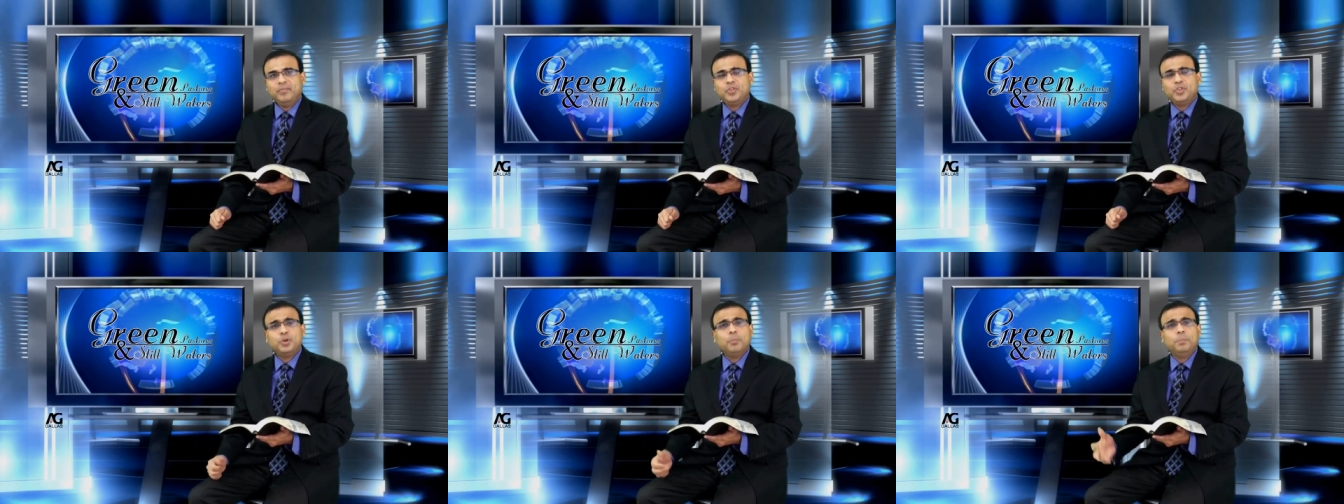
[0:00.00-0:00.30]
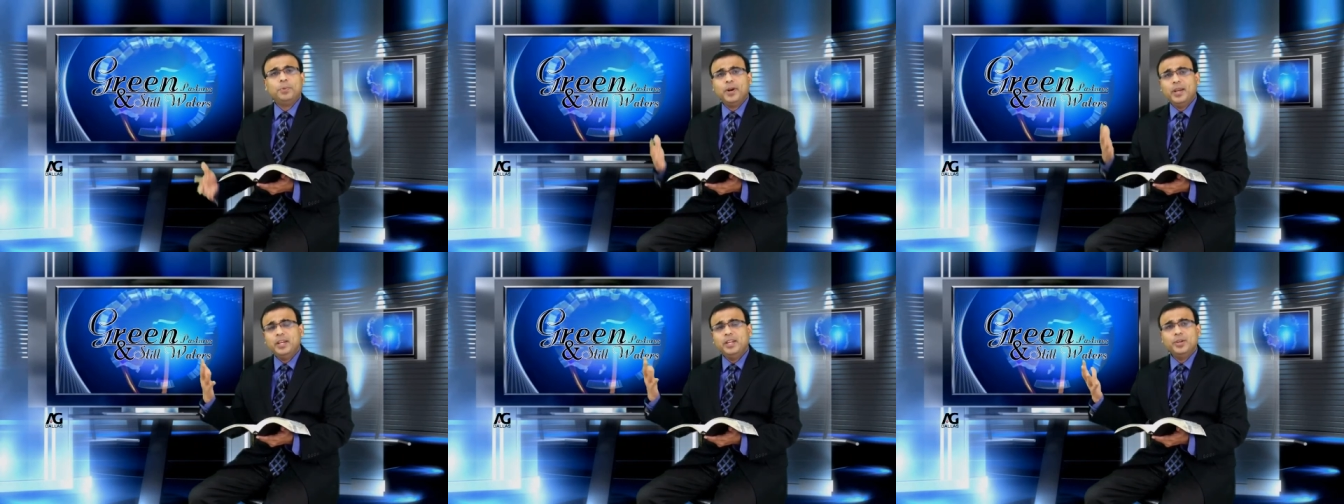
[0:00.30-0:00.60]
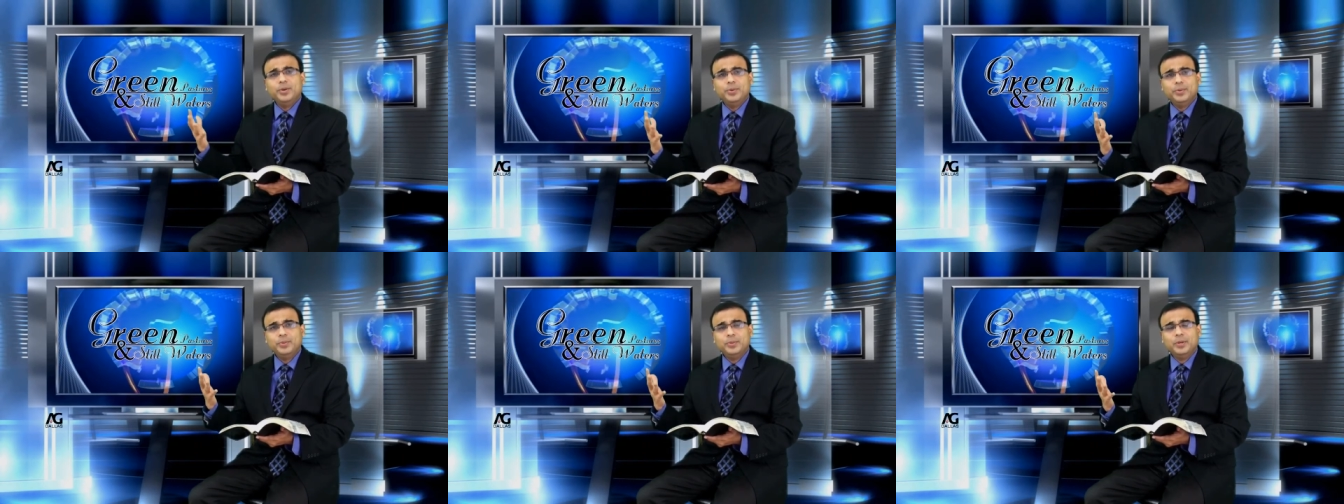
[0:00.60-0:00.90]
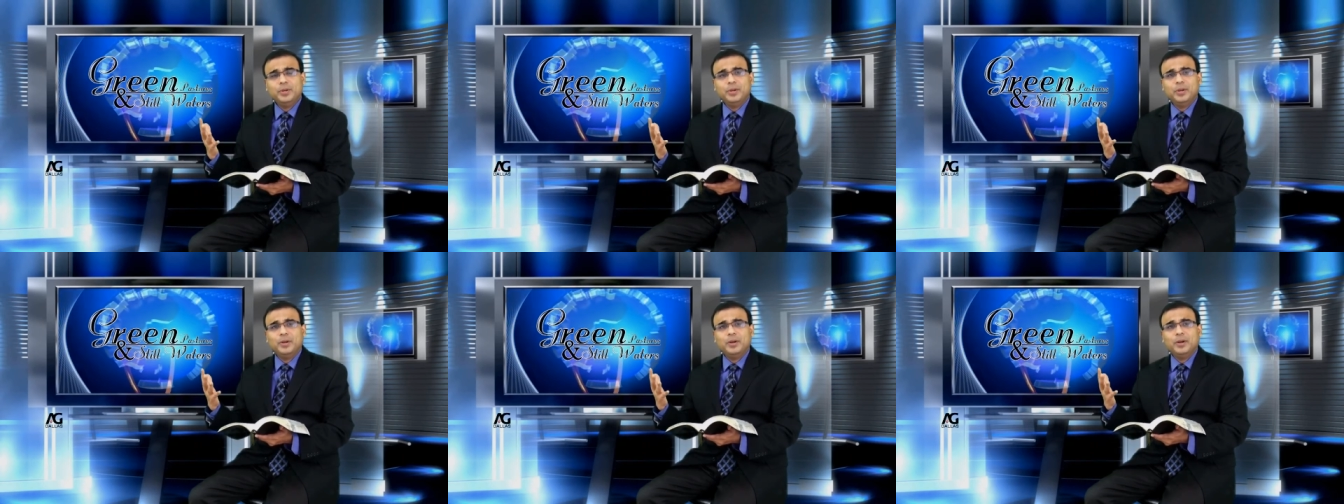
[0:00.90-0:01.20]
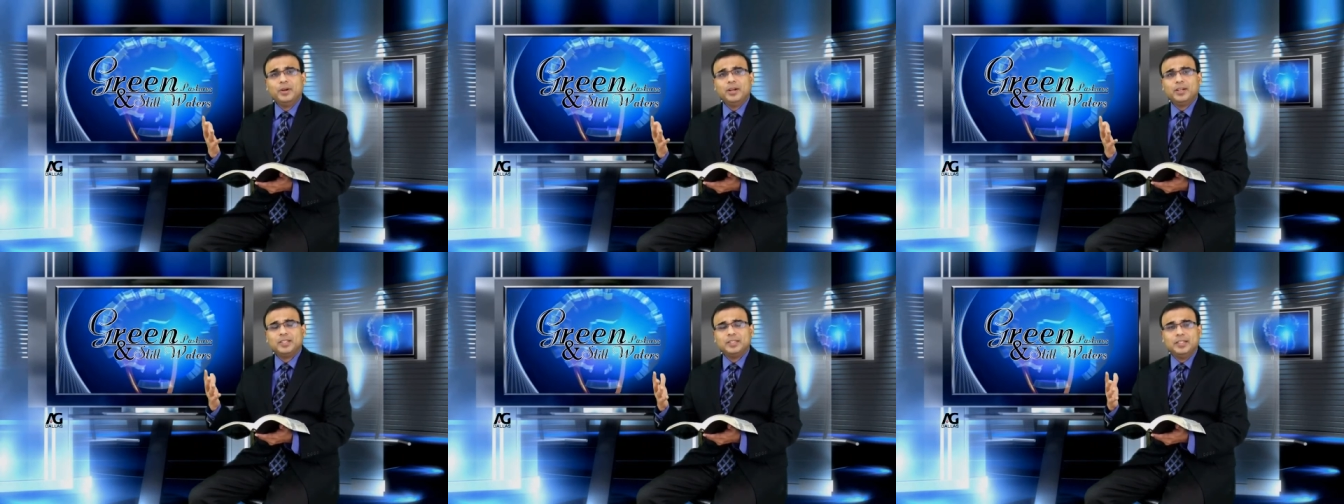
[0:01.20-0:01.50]
to bring you
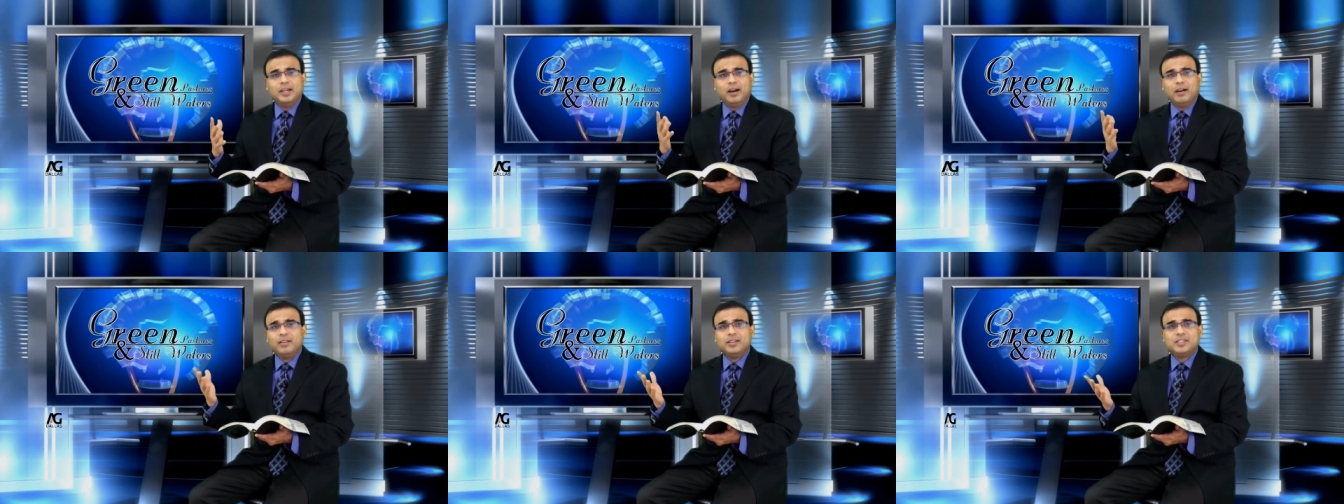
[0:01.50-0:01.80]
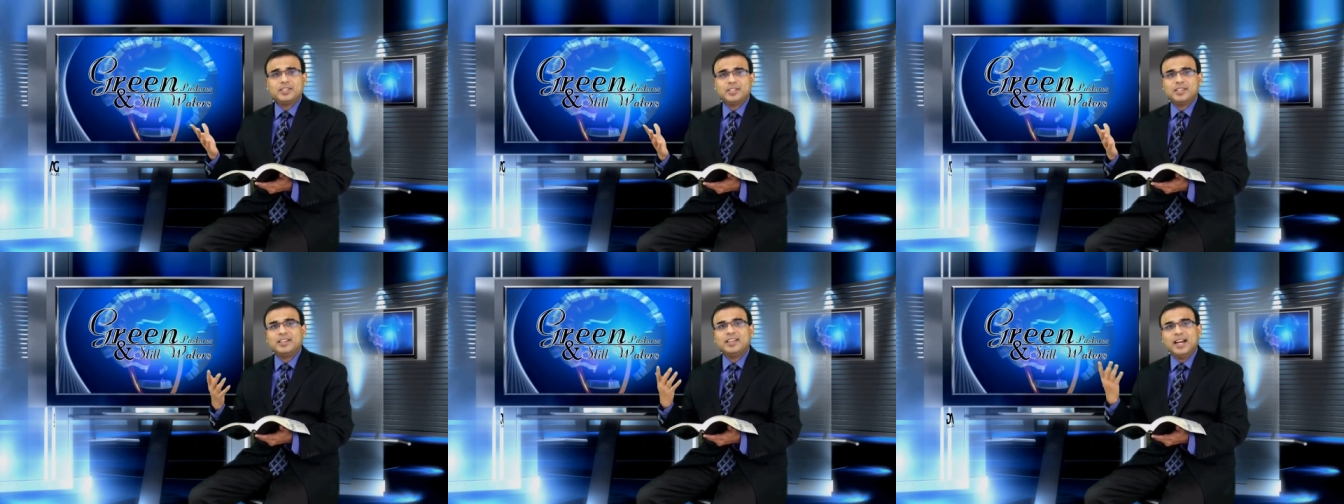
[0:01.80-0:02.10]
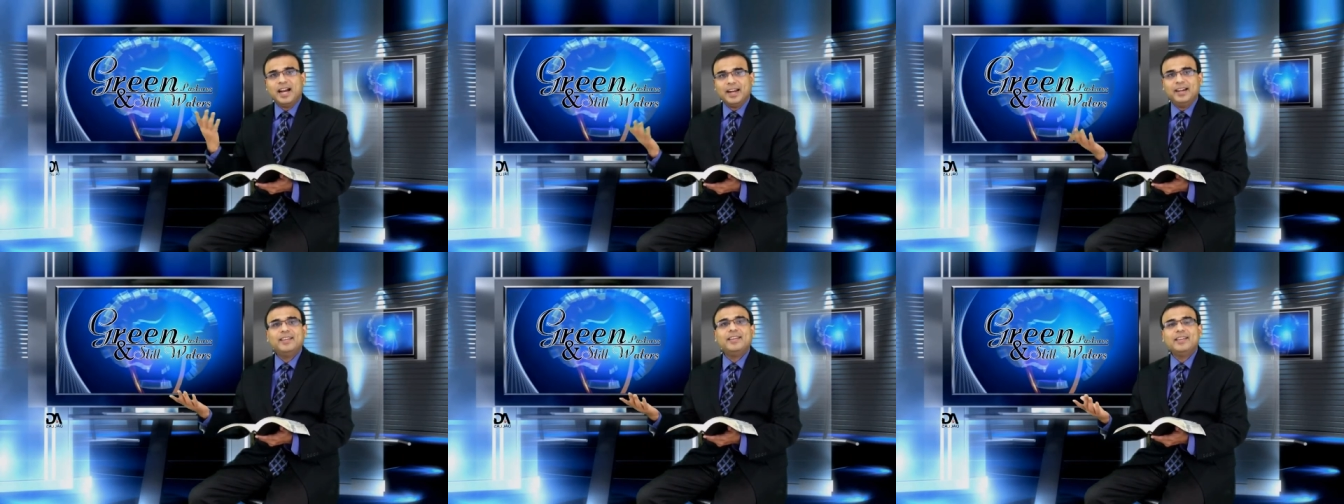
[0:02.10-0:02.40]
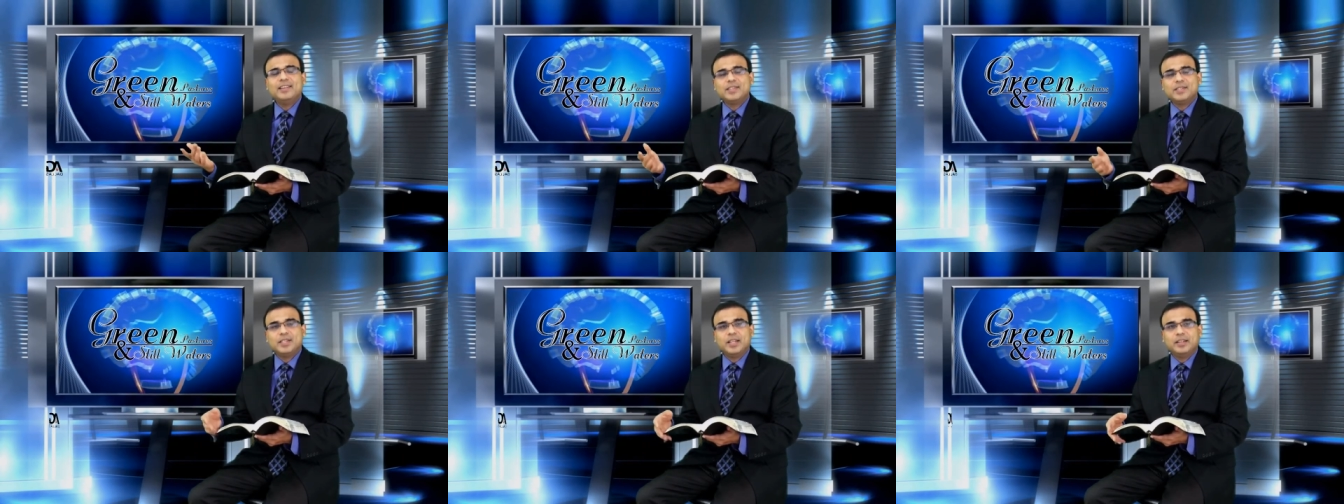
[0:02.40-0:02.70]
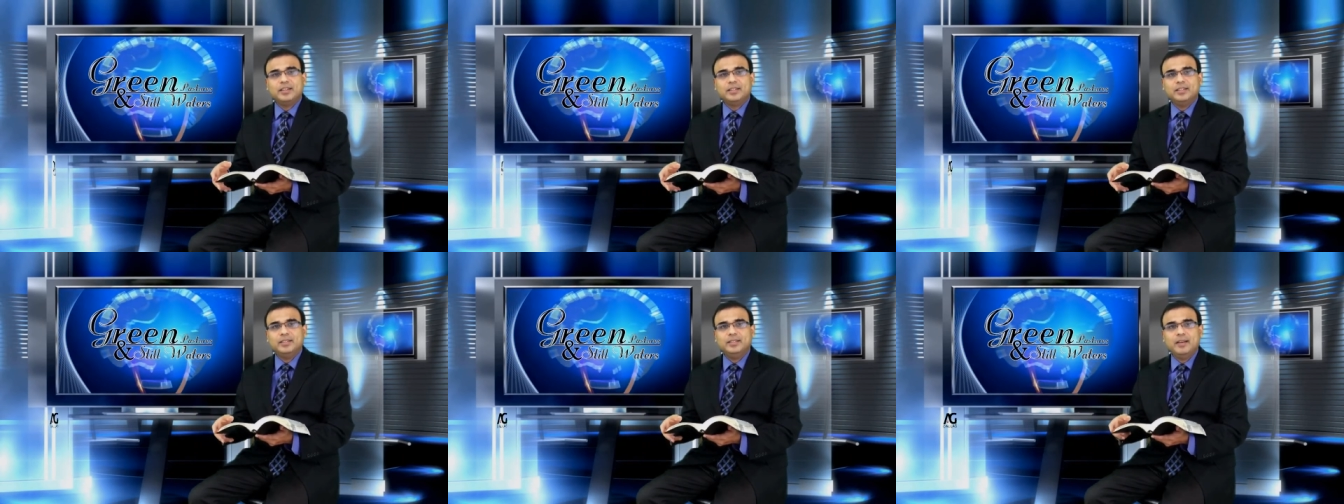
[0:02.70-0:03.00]
God's guidance
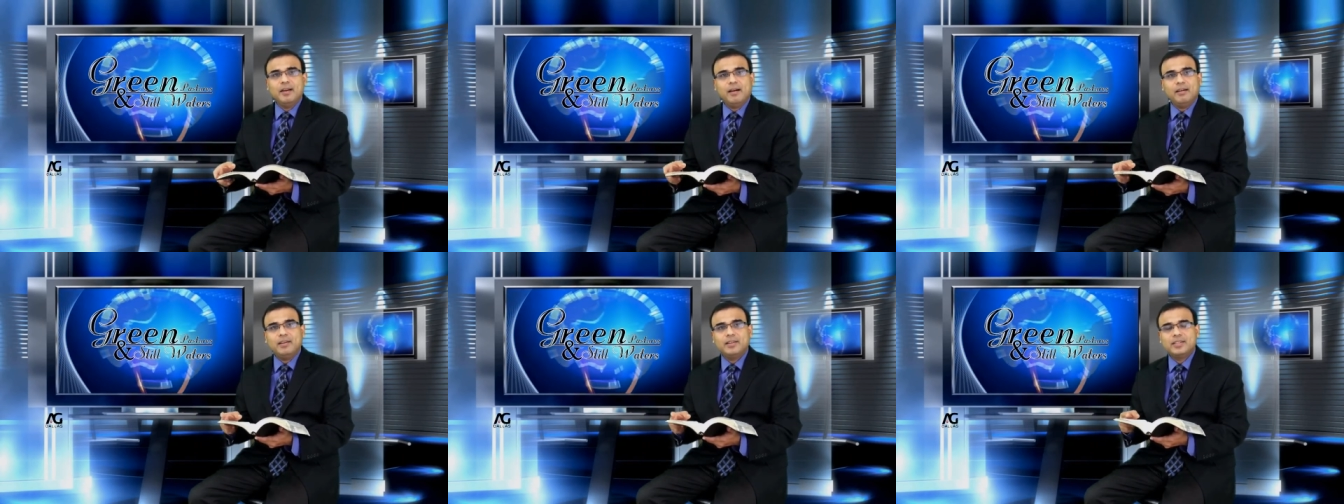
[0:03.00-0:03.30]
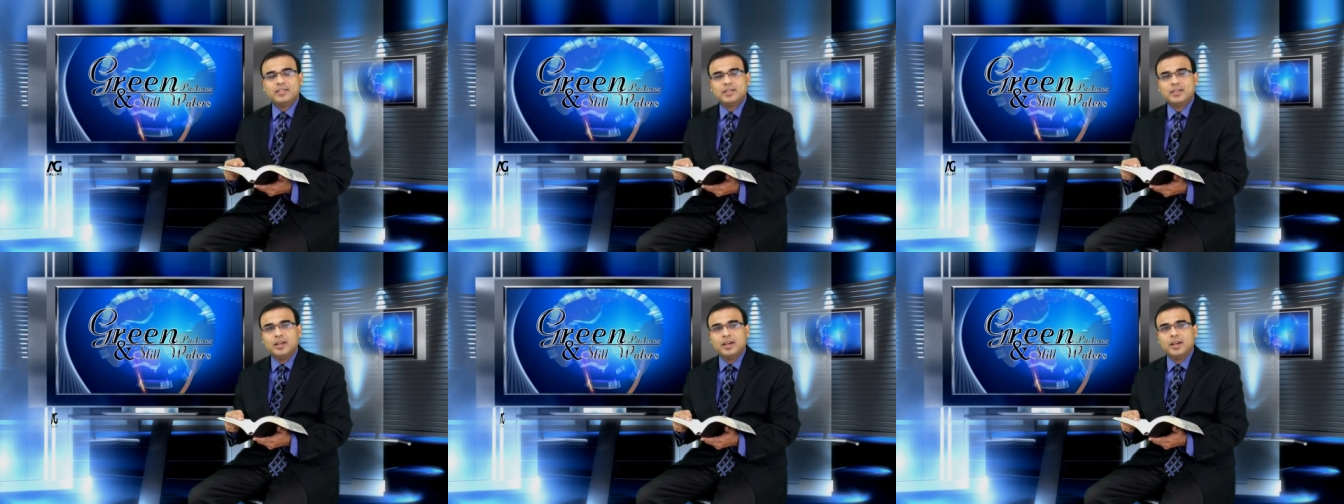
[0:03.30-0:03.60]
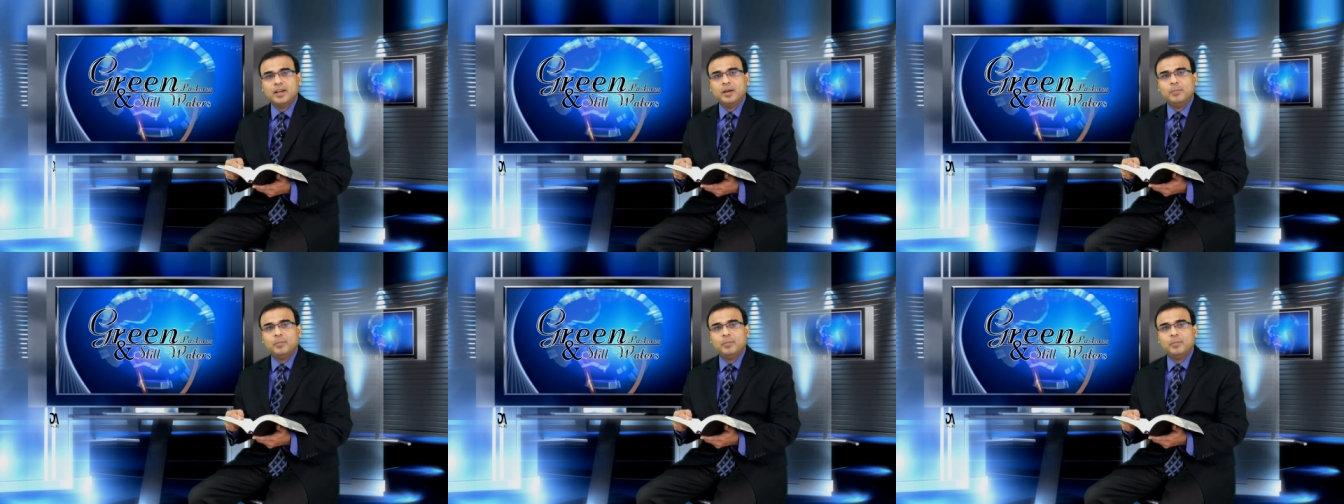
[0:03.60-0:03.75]
and God's